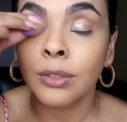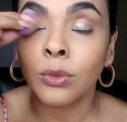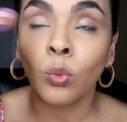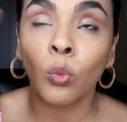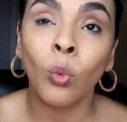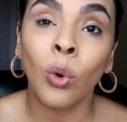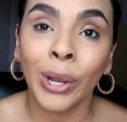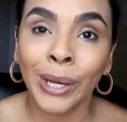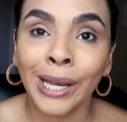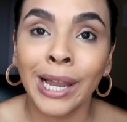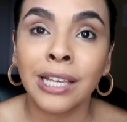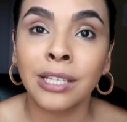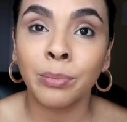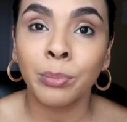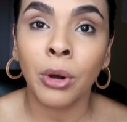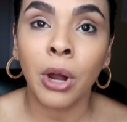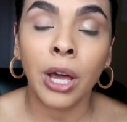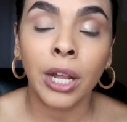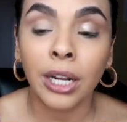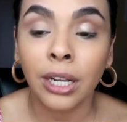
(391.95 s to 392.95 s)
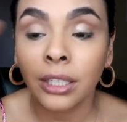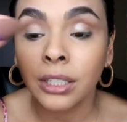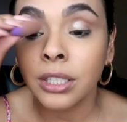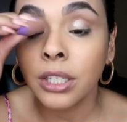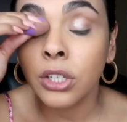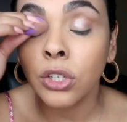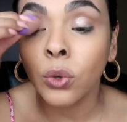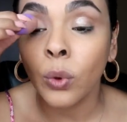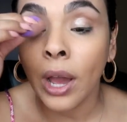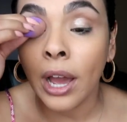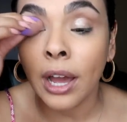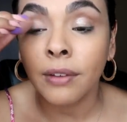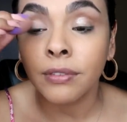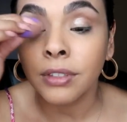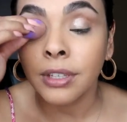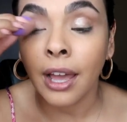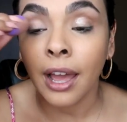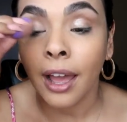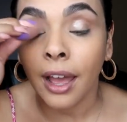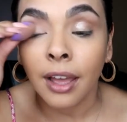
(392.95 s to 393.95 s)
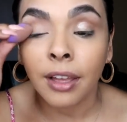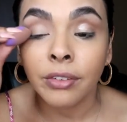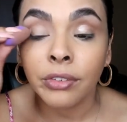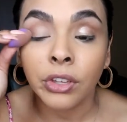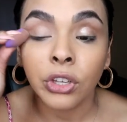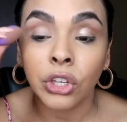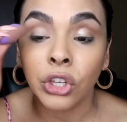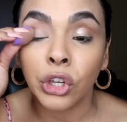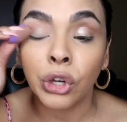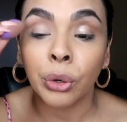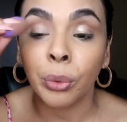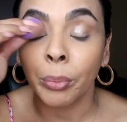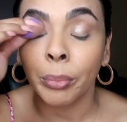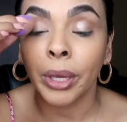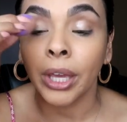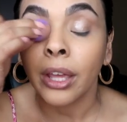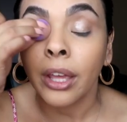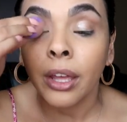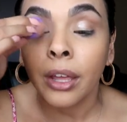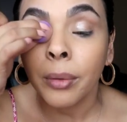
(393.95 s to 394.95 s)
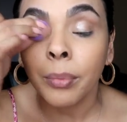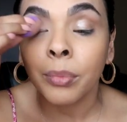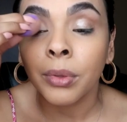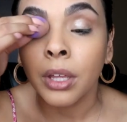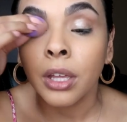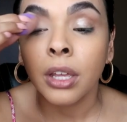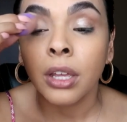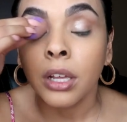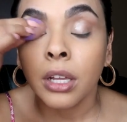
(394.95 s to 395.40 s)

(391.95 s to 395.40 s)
it's one less product you have to have in your makeup,